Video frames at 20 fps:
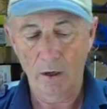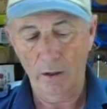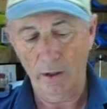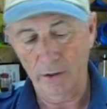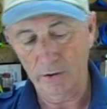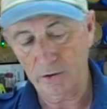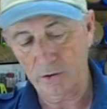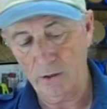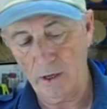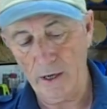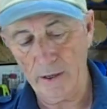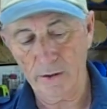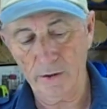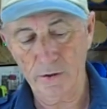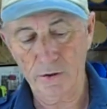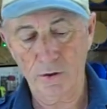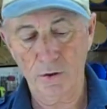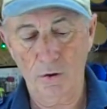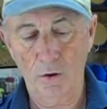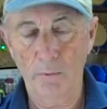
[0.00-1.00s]
It's not going
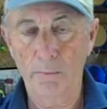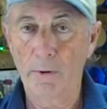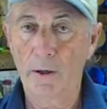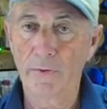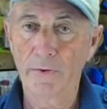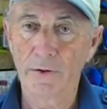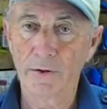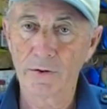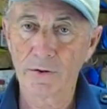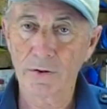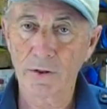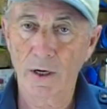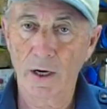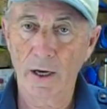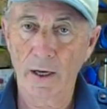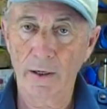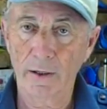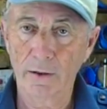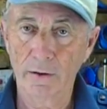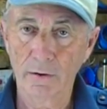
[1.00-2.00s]
to show up on the
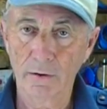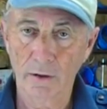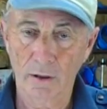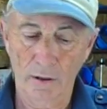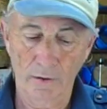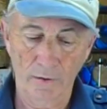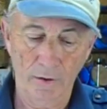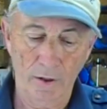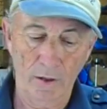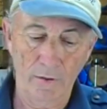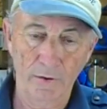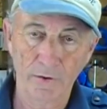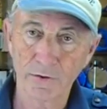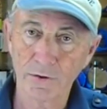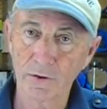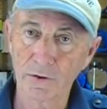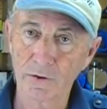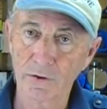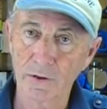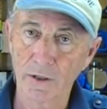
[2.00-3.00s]
inside, on, on
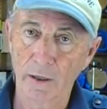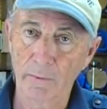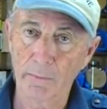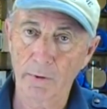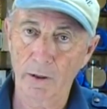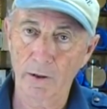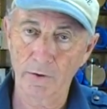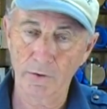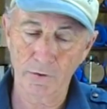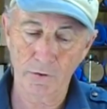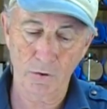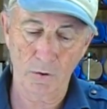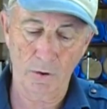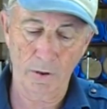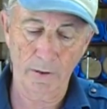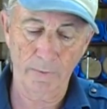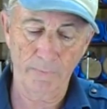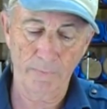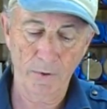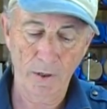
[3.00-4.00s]
this inside part of the
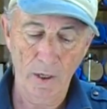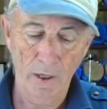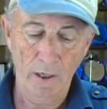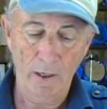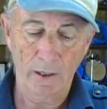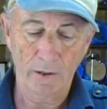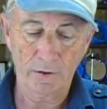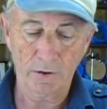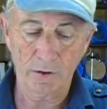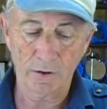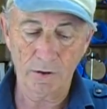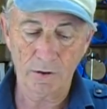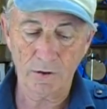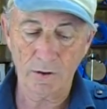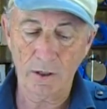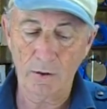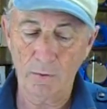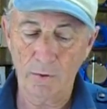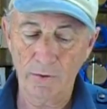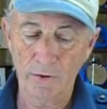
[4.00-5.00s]
joint it's going to
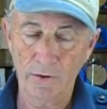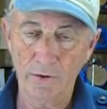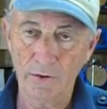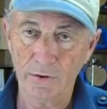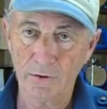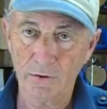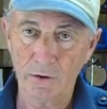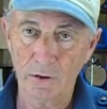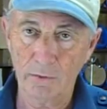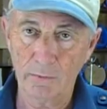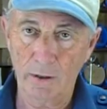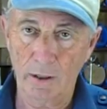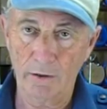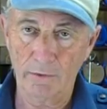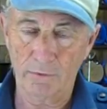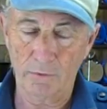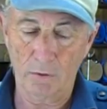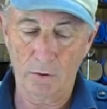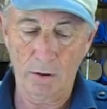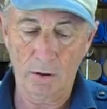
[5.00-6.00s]
stay within this
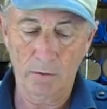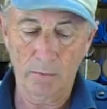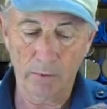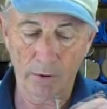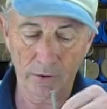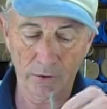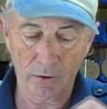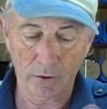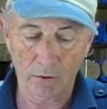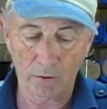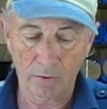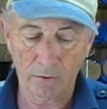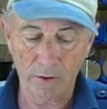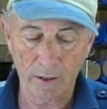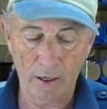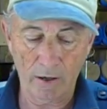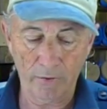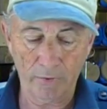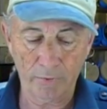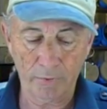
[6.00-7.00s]
2x4, but it's going to go
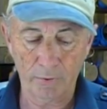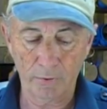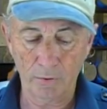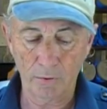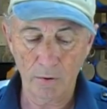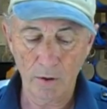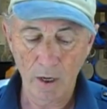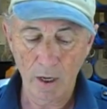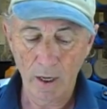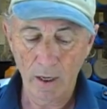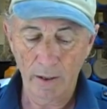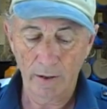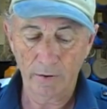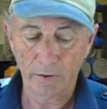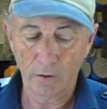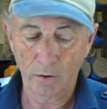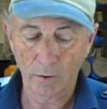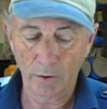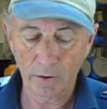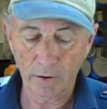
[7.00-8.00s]
down through and
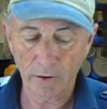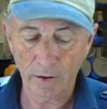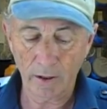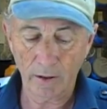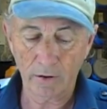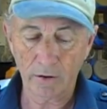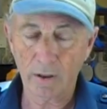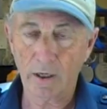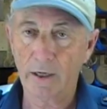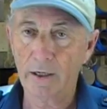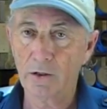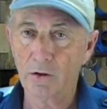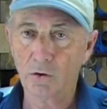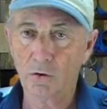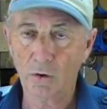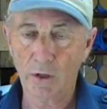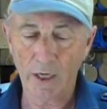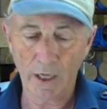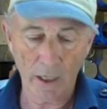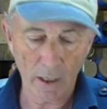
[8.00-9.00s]
go into that tight
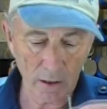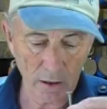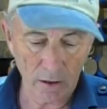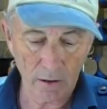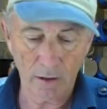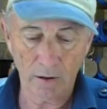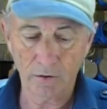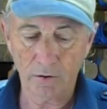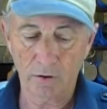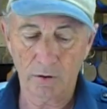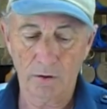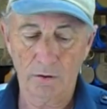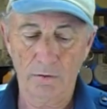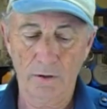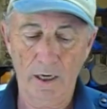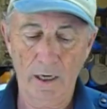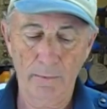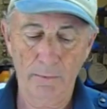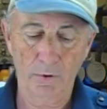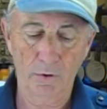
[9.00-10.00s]
grain, and it's going to
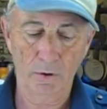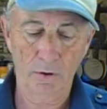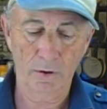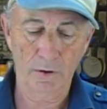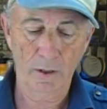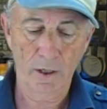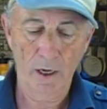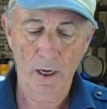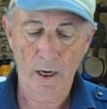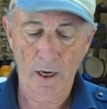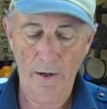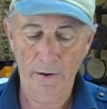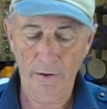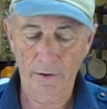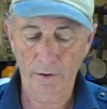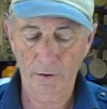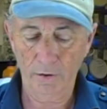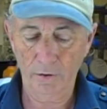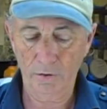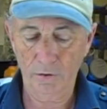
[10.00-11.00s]
grab good, and you're
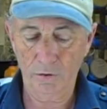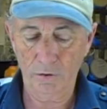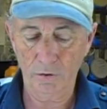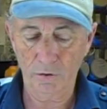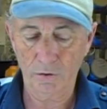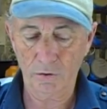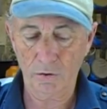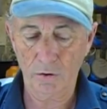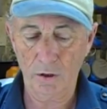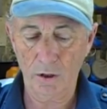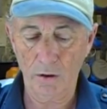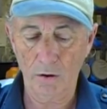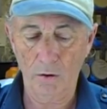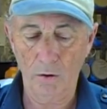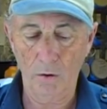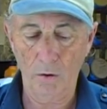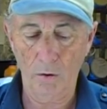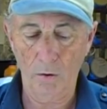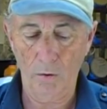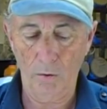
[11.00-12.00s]
going to get good strong
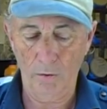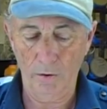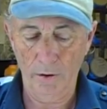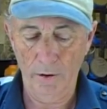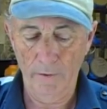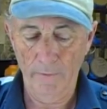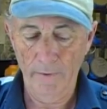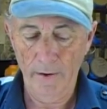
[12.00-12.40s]
hold.